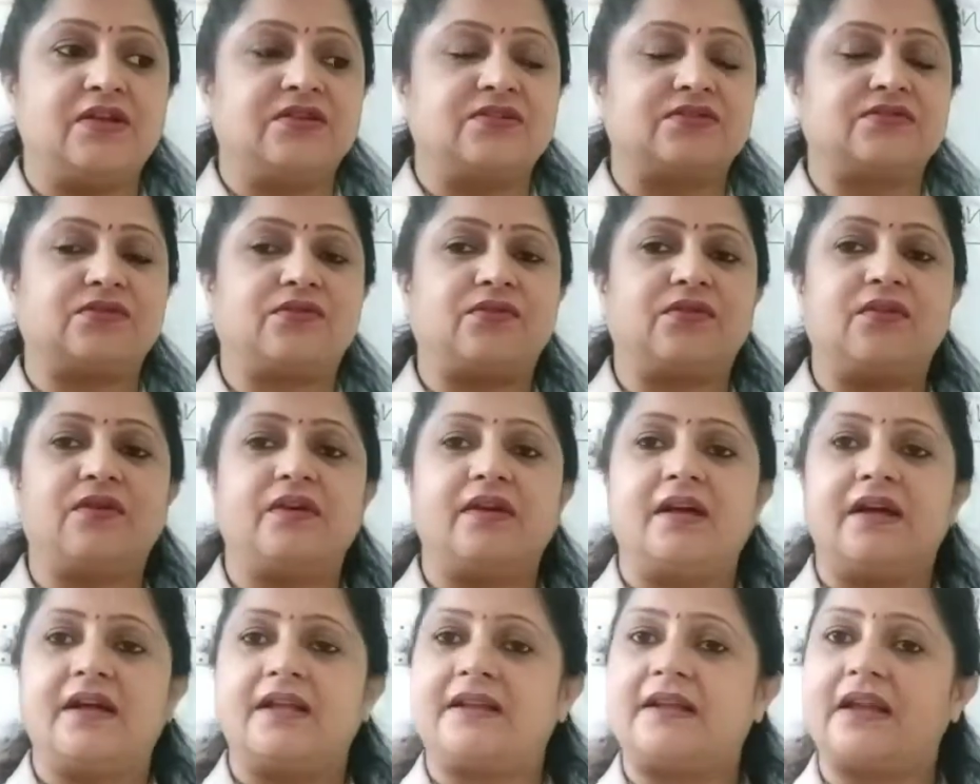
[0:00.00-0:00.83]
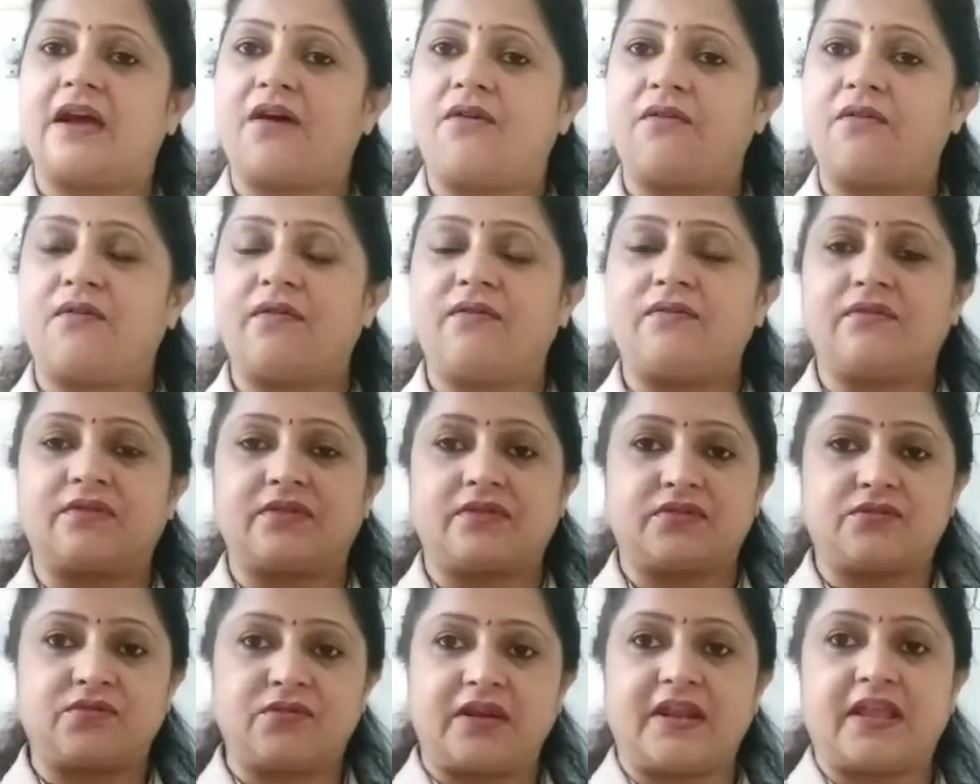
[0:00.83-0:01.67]
So now
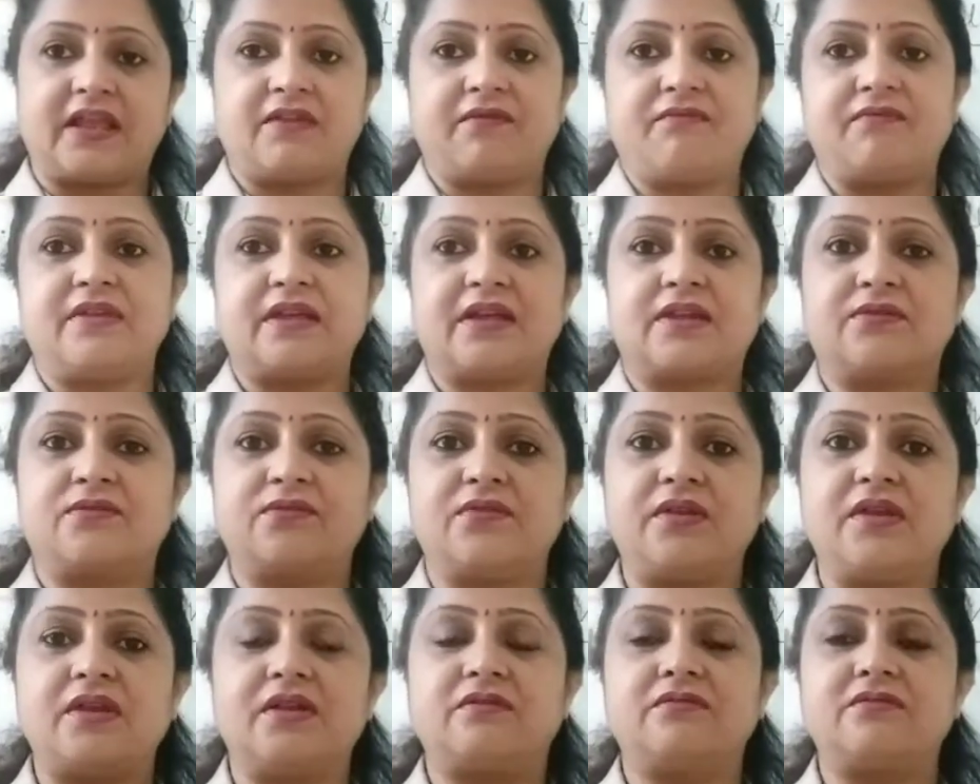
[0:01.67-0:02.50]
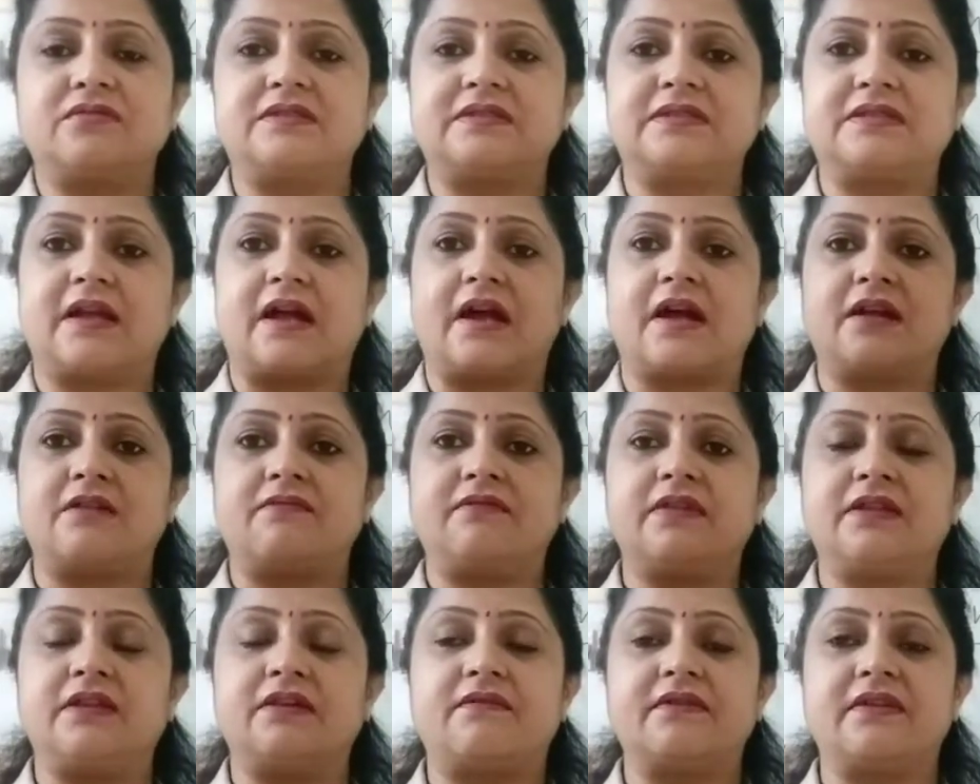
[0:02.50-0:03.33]
today we are going to start
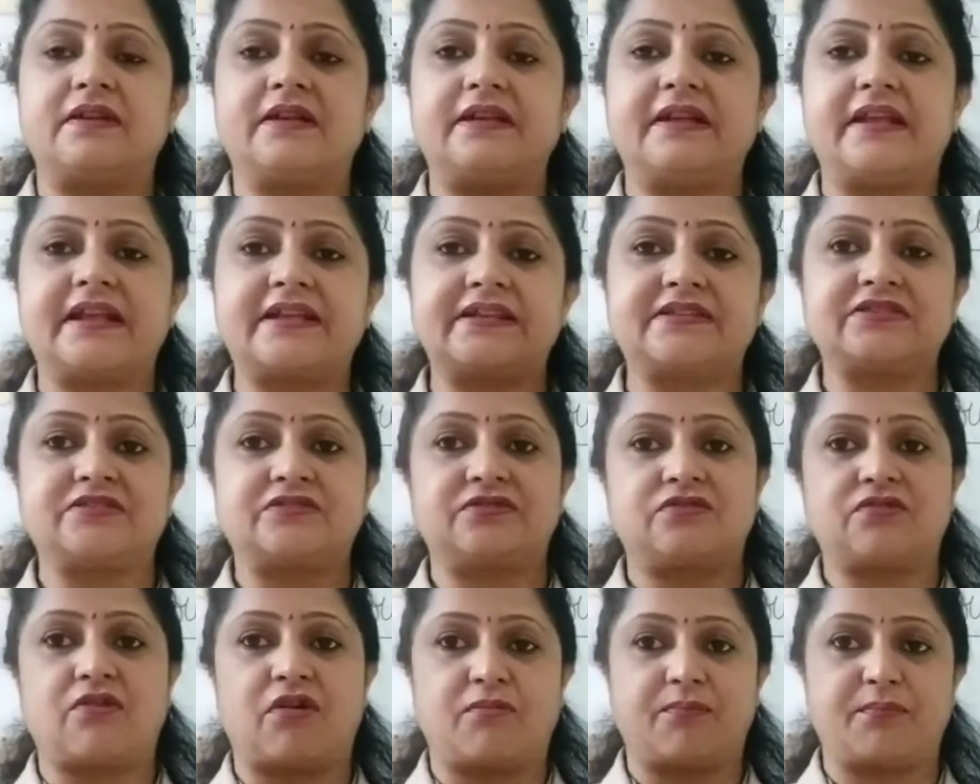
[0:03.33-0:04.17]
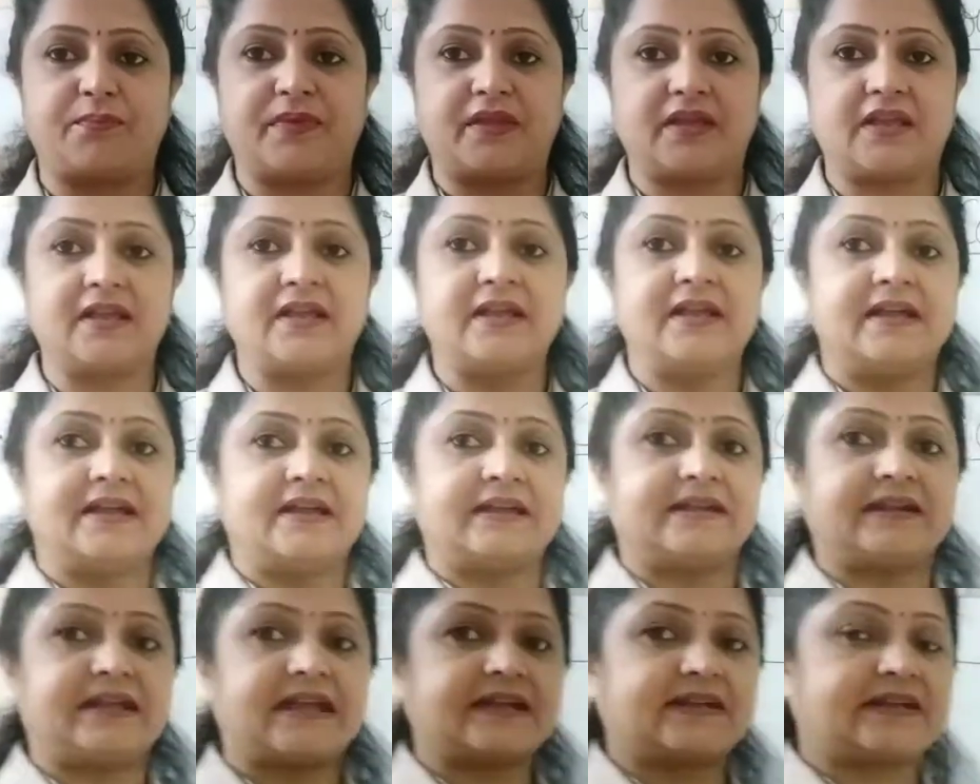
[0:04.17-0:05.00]
with our next topic,
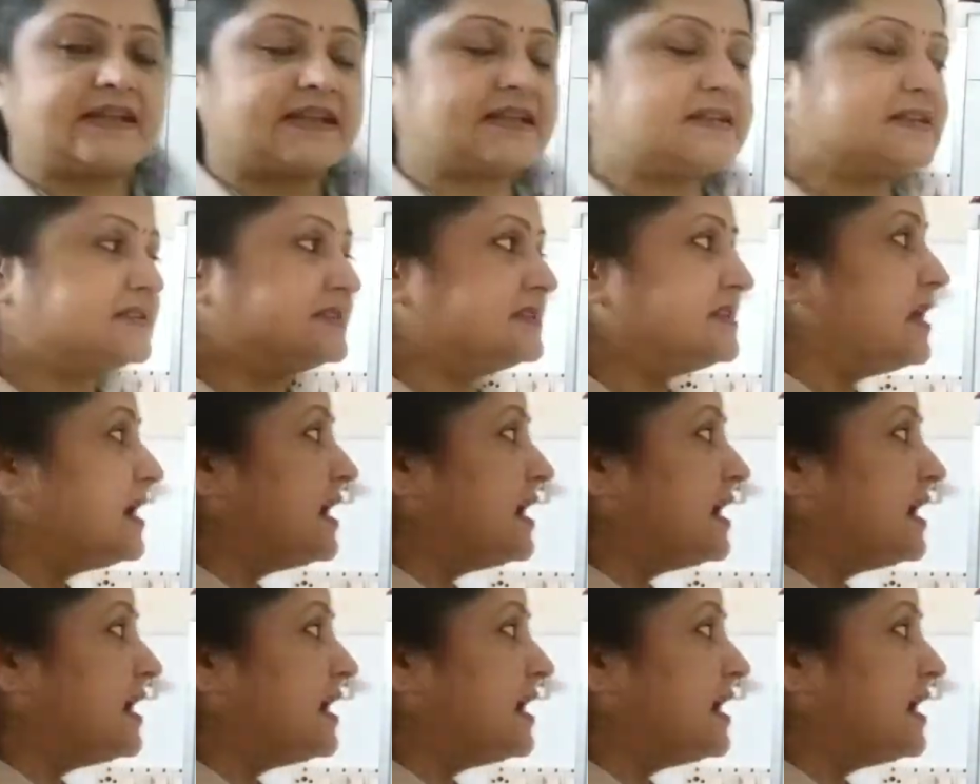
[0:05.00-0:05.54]
that is